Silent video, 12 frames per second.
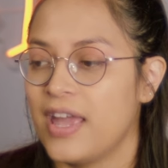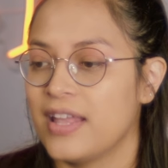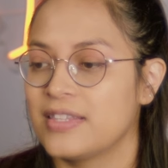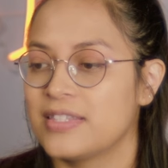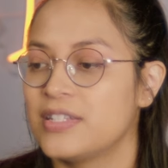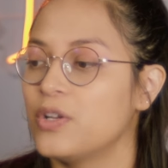
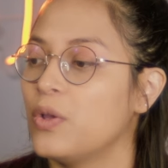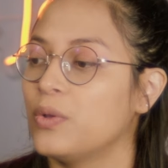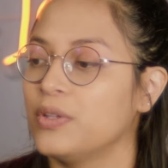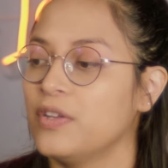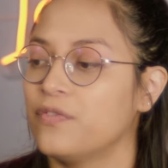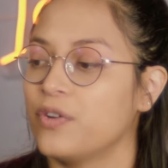it's still
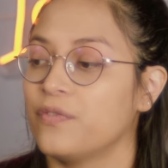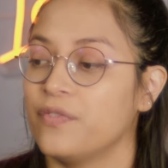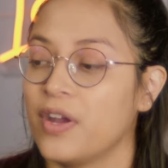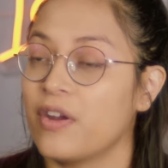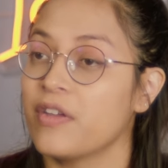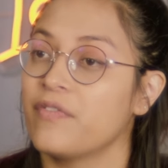only for
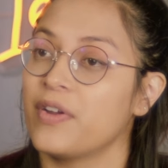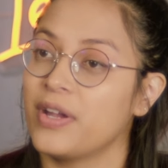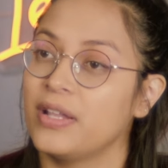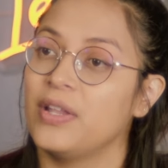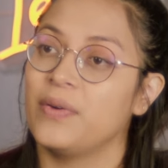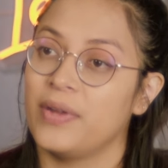very, very
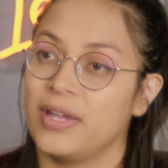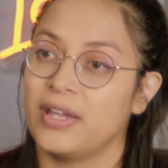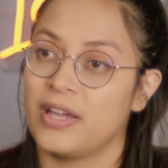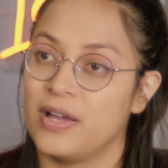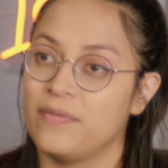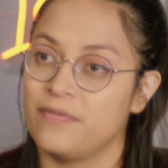low
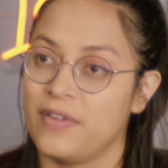income